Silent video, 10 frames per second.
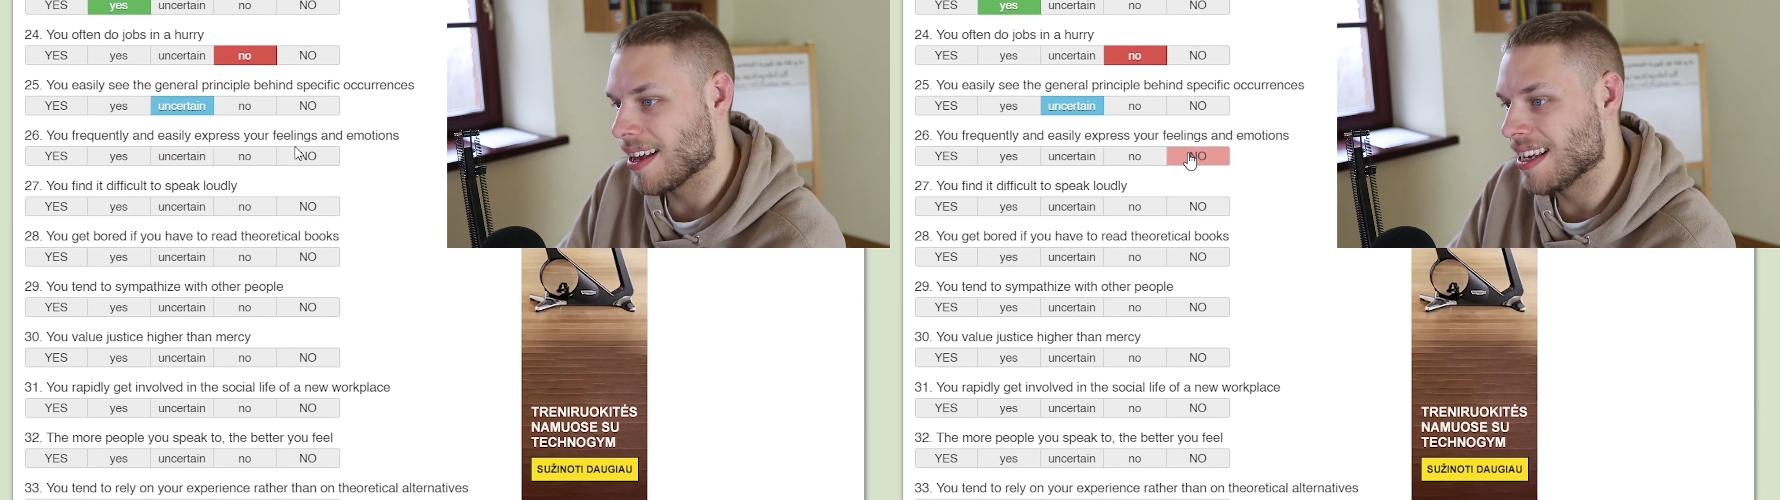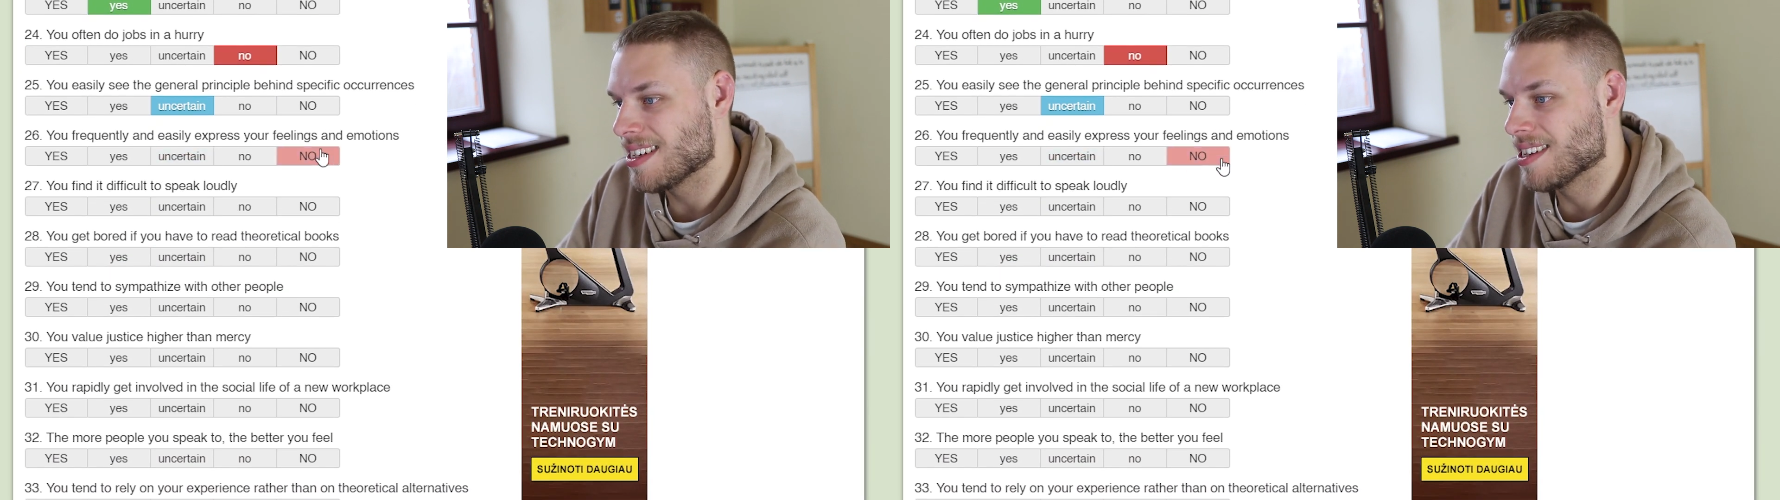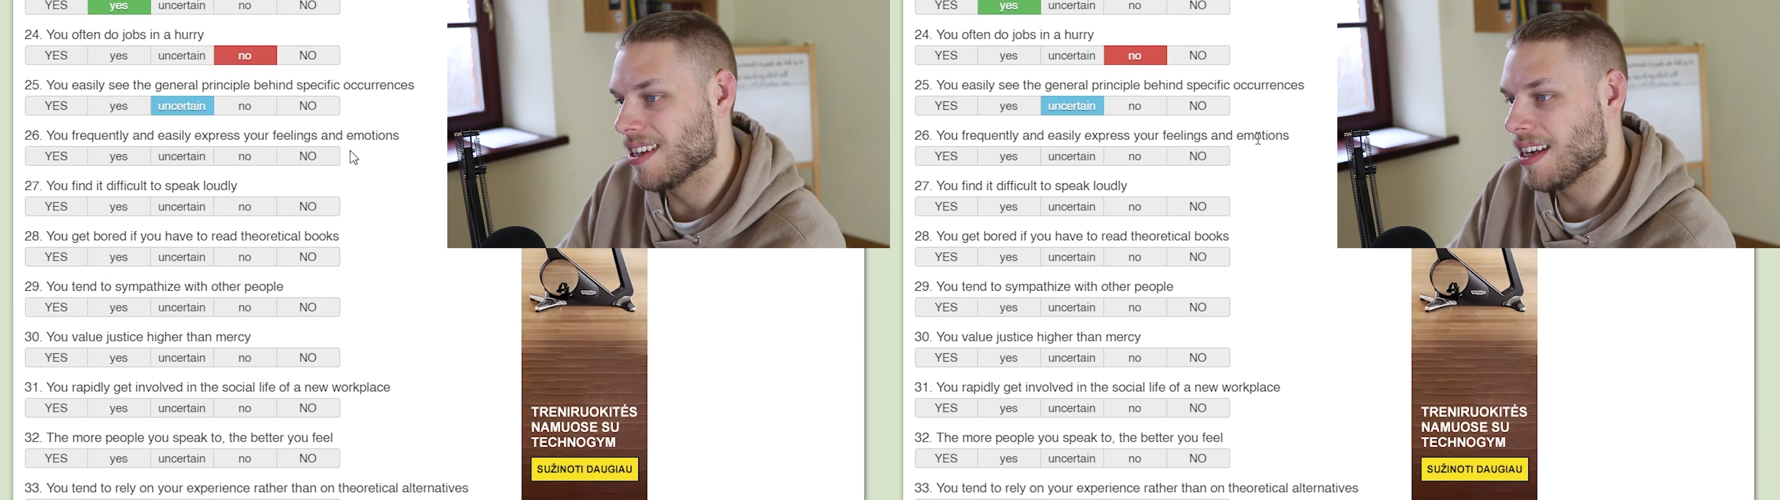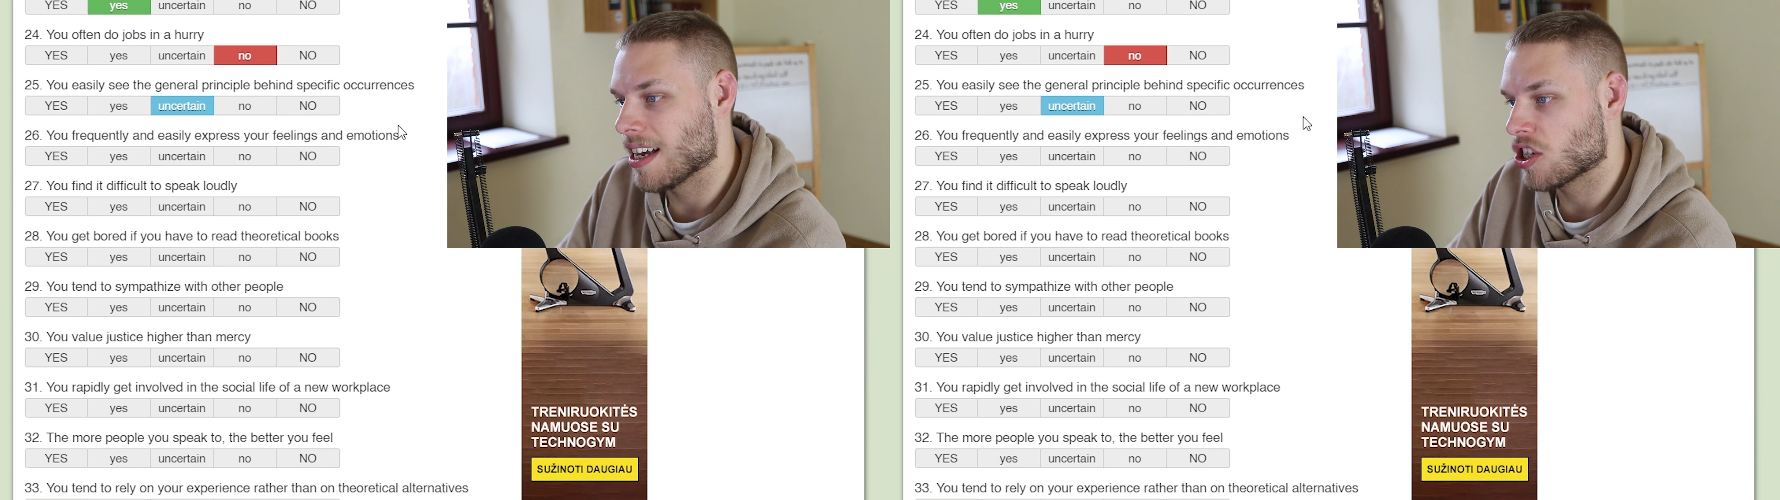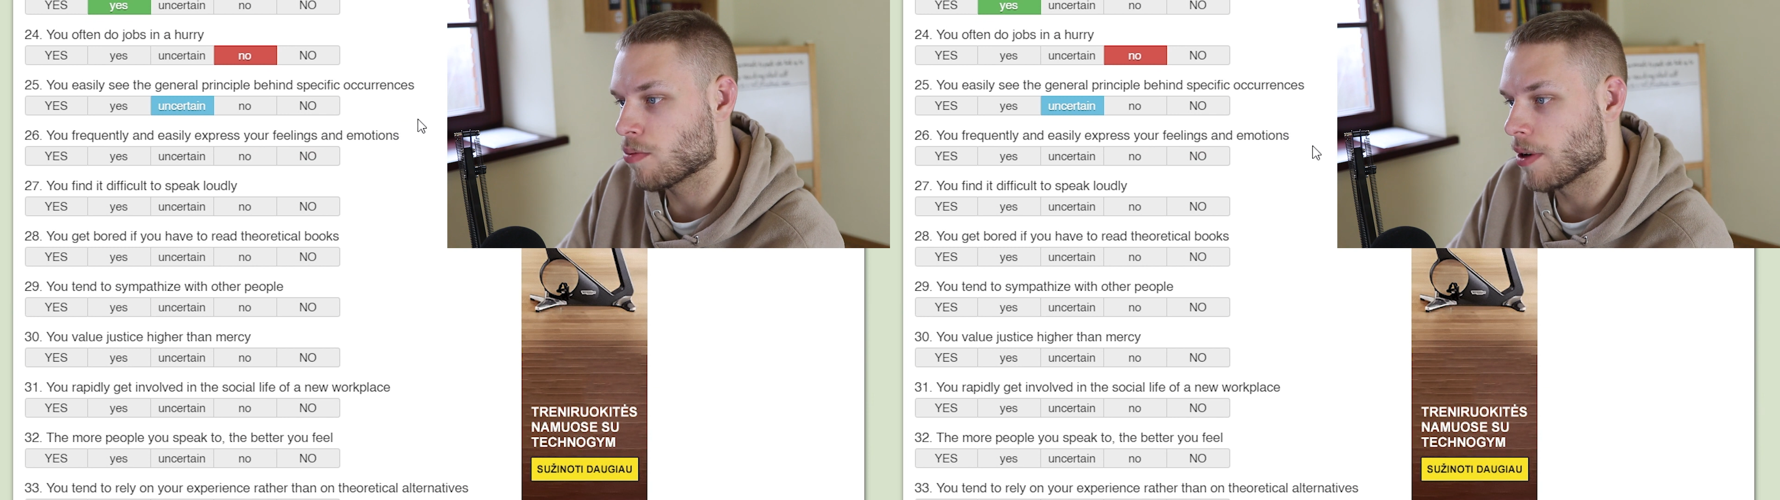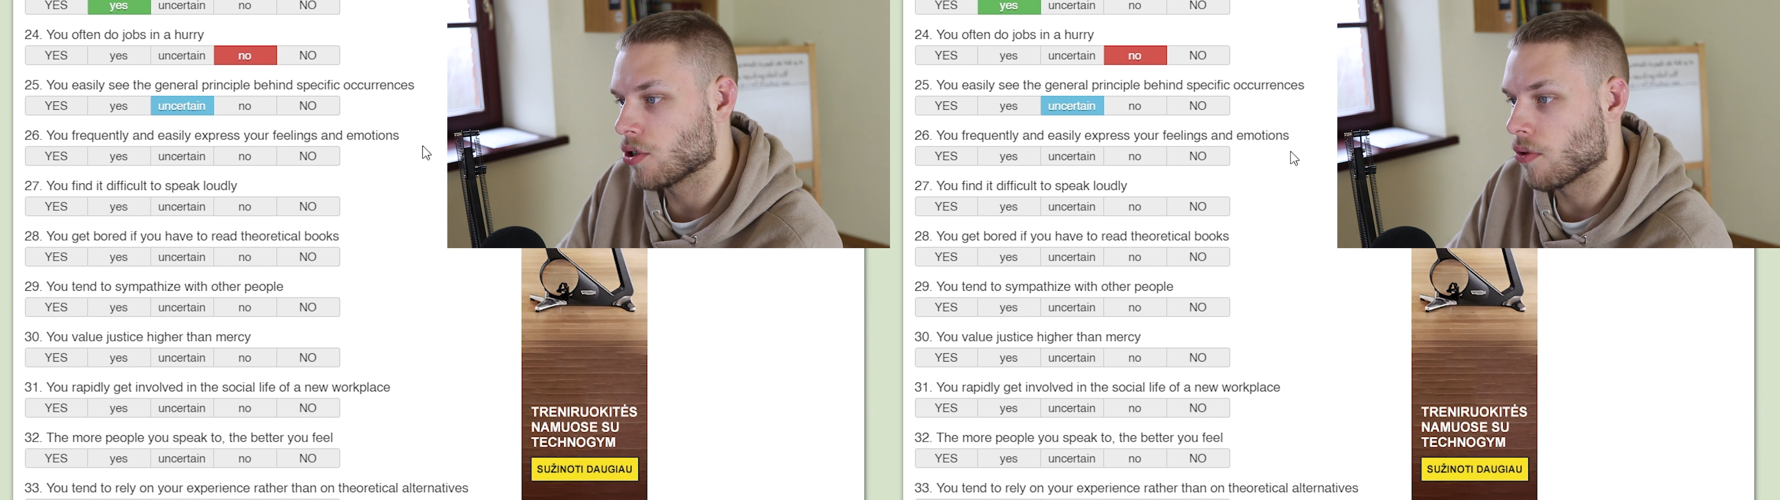easily express